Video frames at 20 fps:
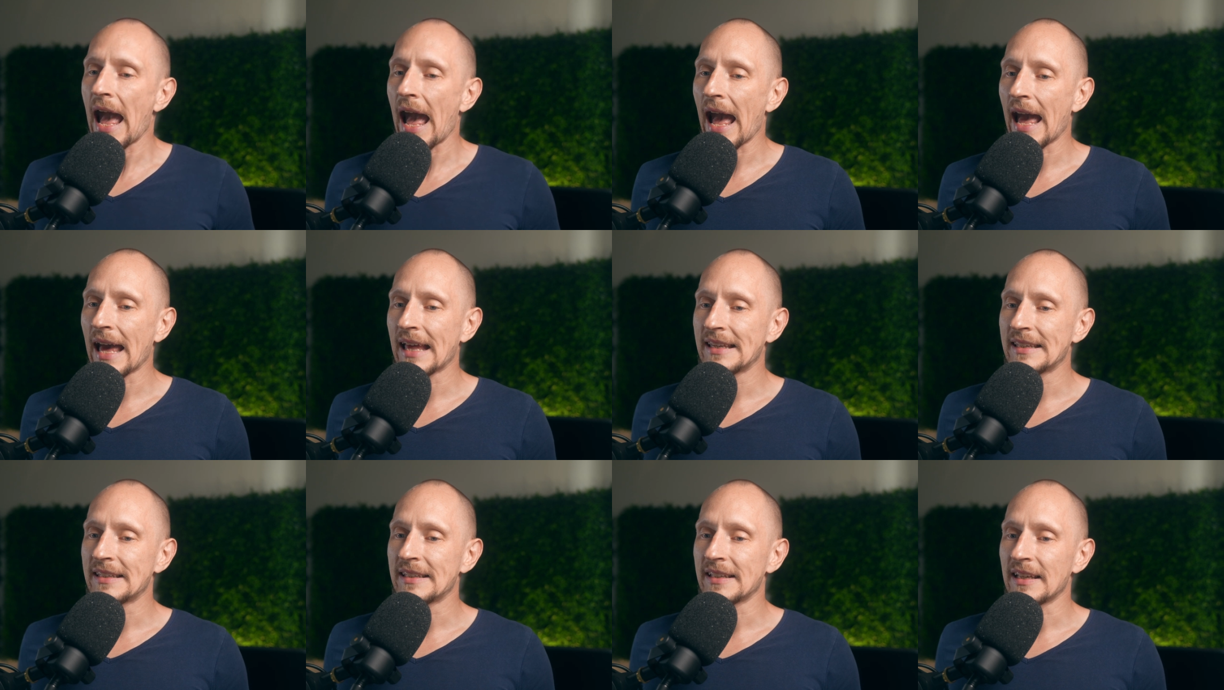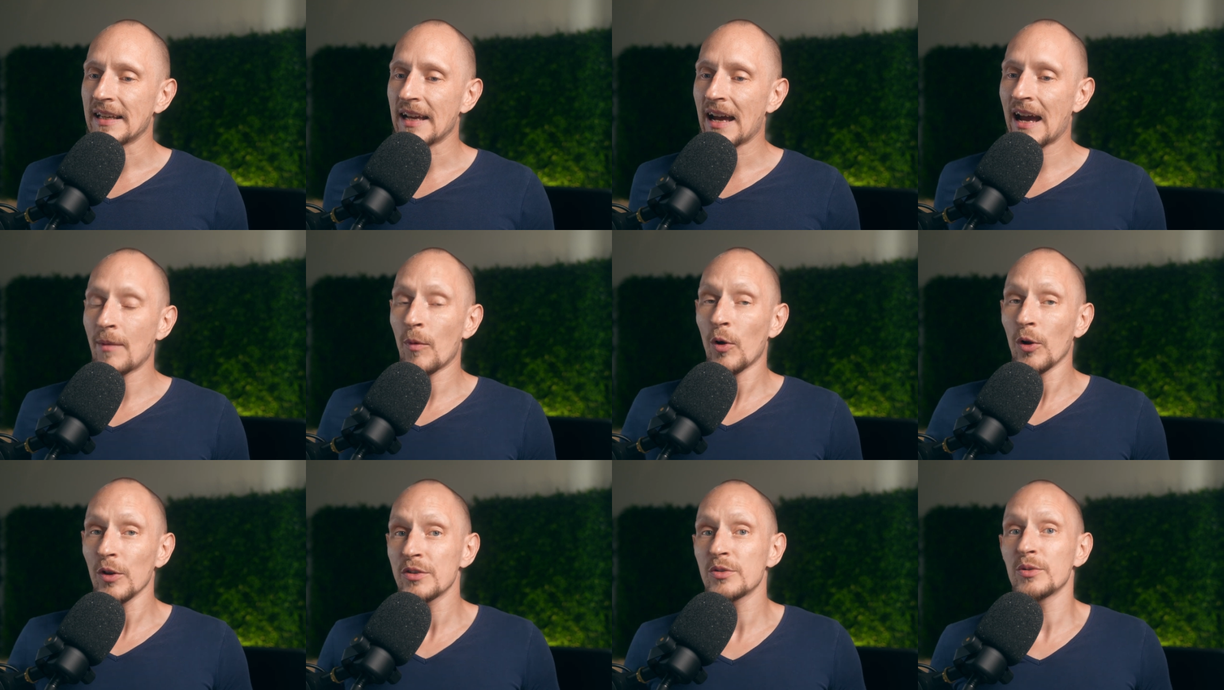And I'm
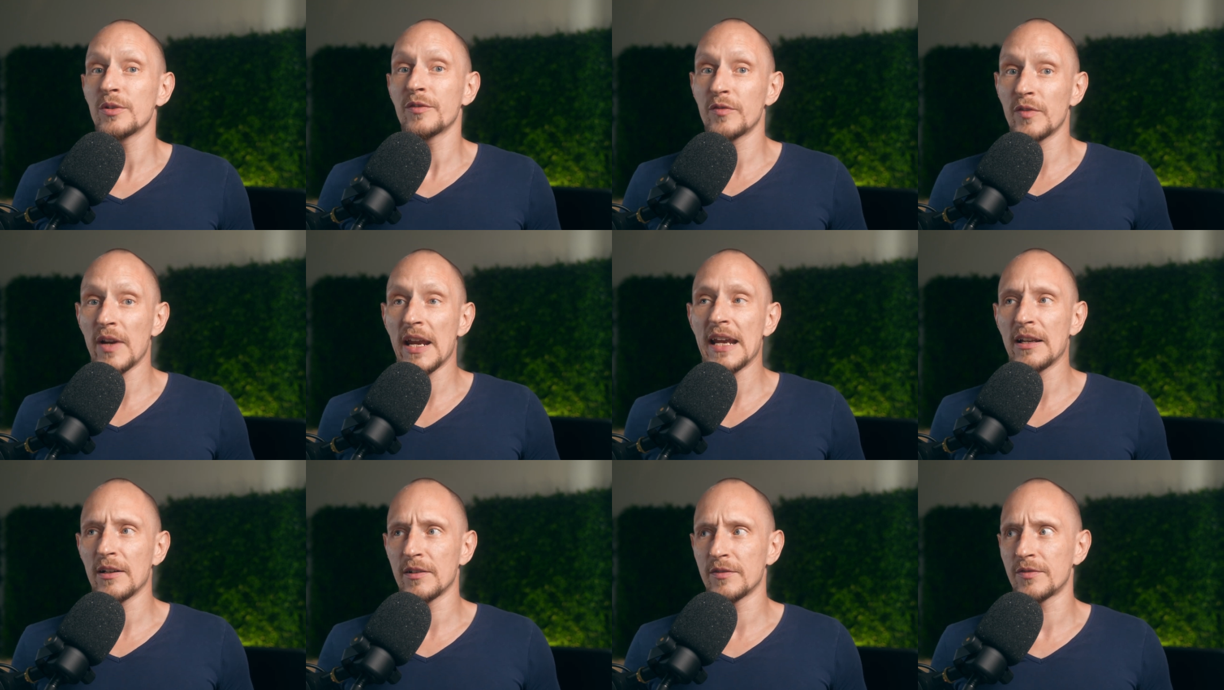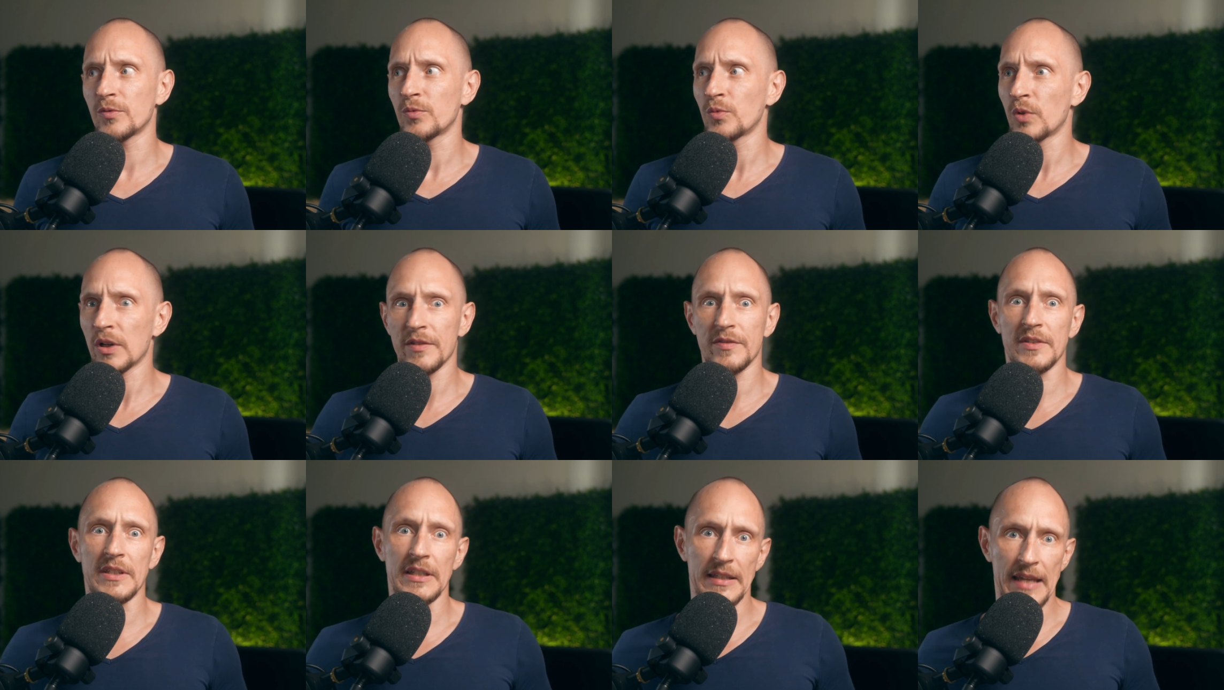also afraid of what
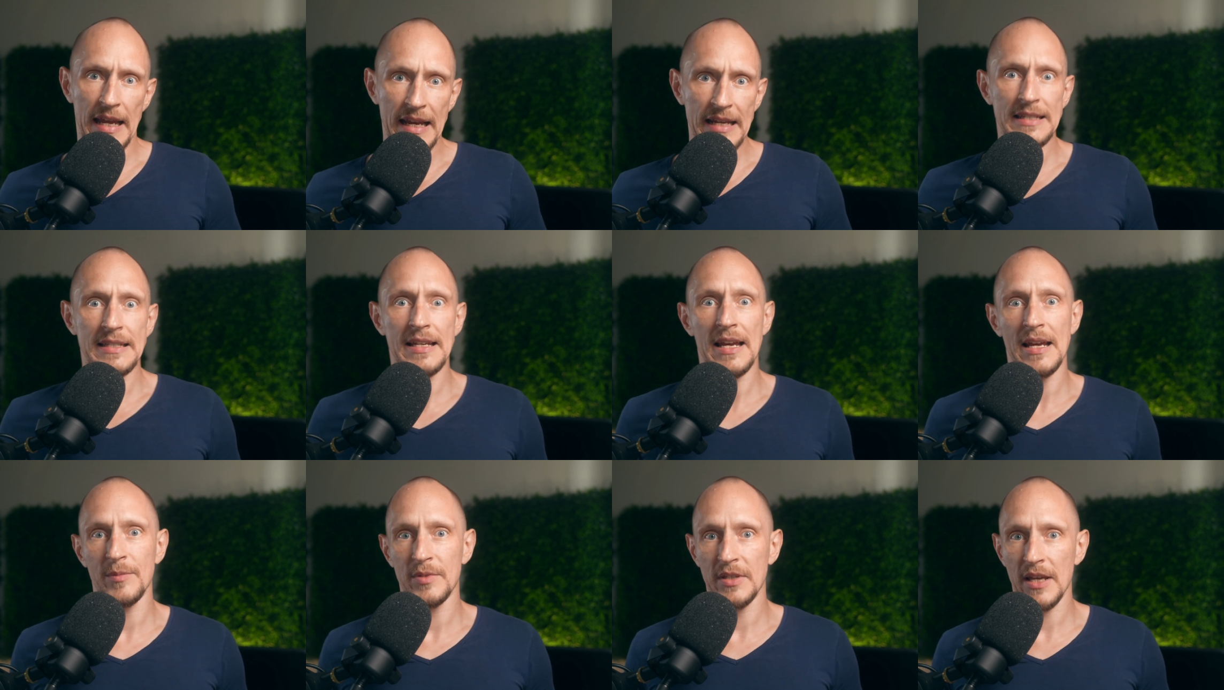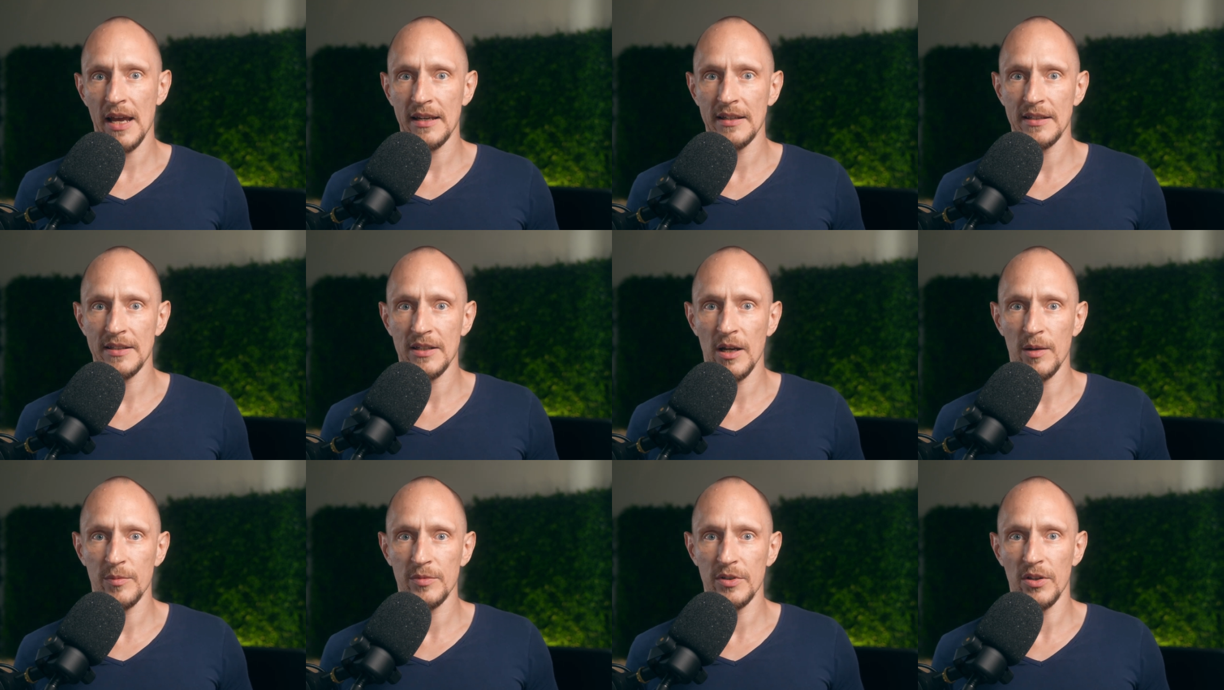if the next time sadness
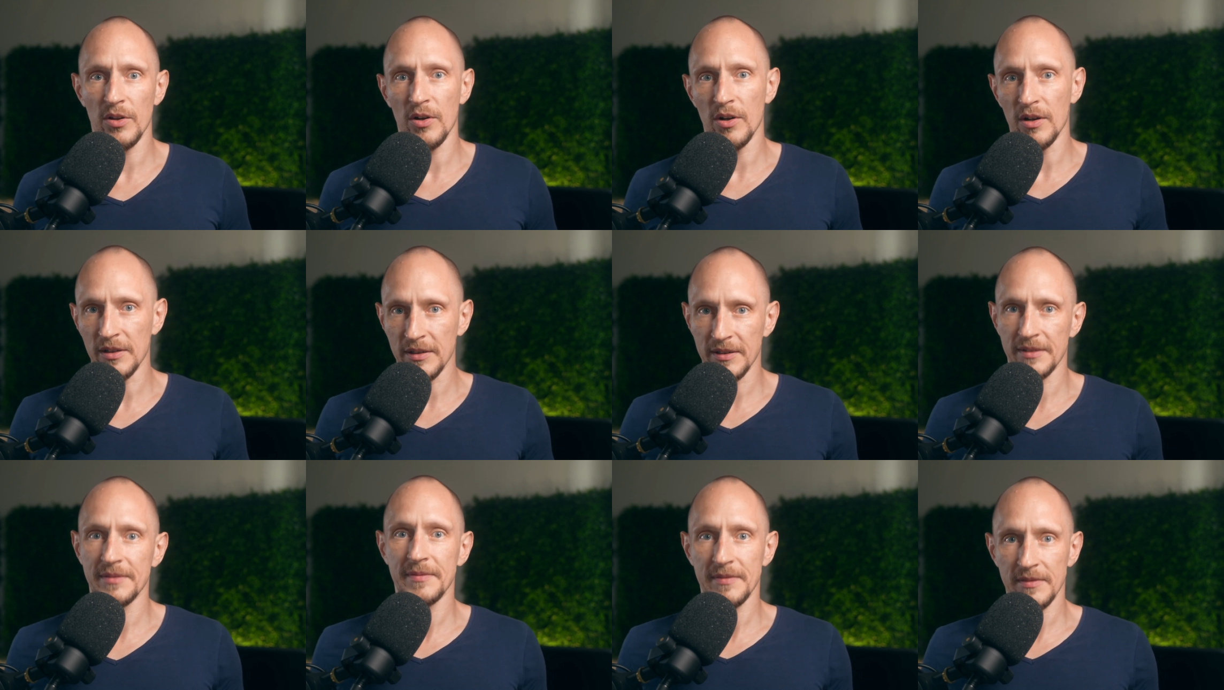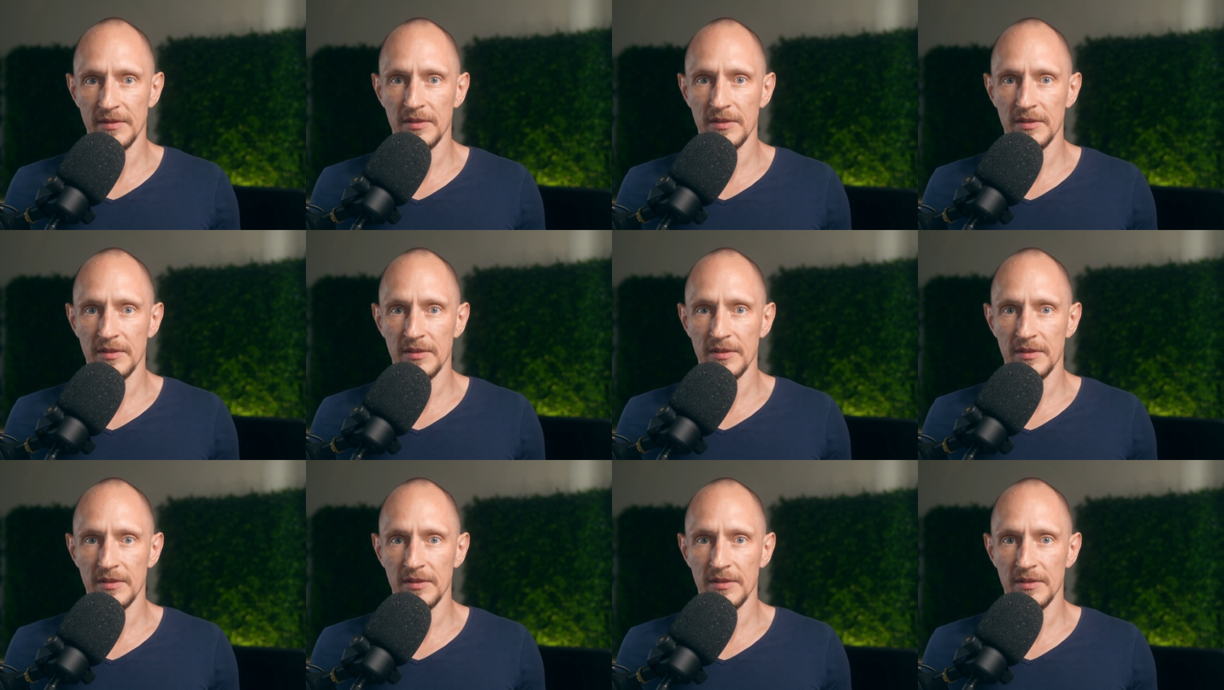comes along,